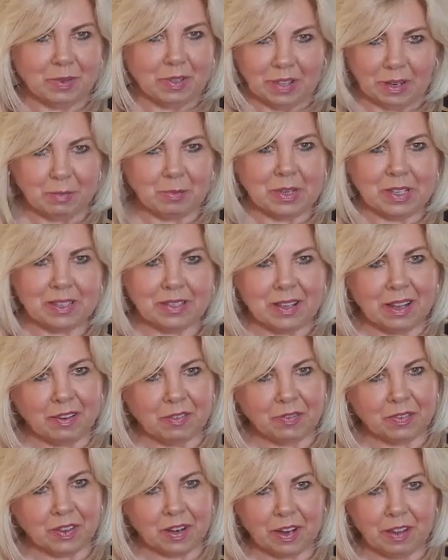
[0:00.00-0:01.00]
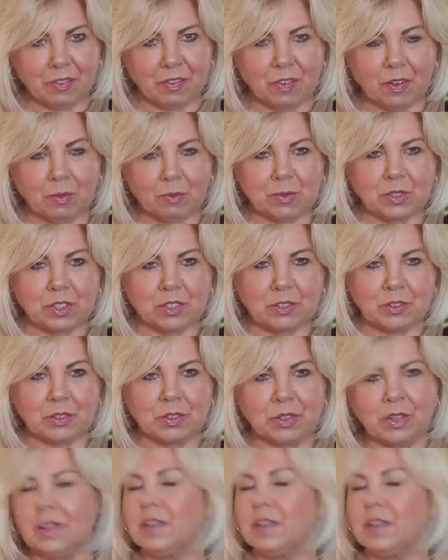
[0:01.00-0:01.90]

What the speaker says: within myself that I've come to